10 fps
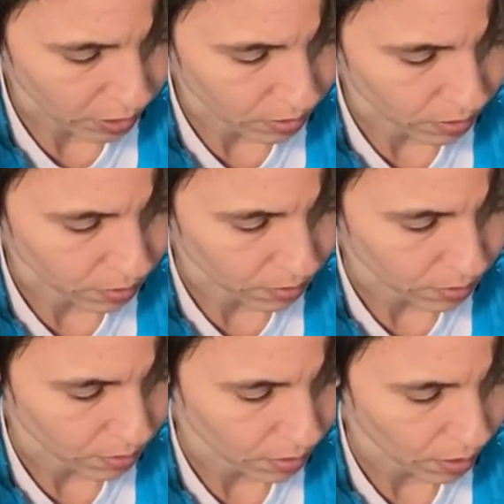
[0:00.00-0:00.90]

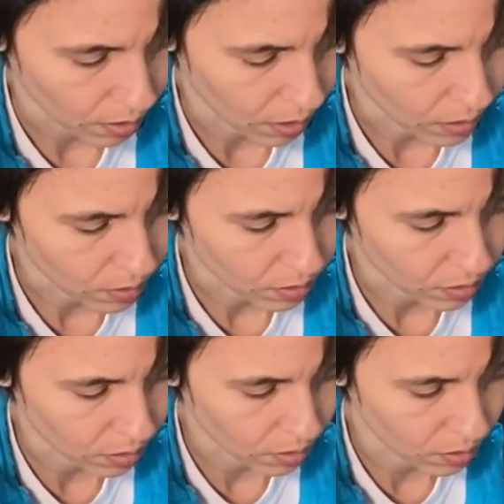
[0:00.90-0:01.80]
Pentacles. All right,
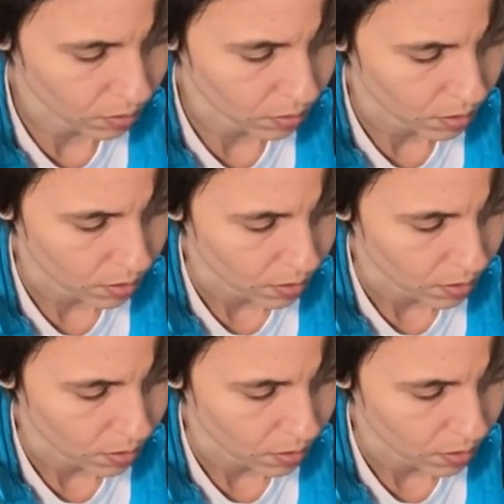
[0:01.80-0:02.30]
so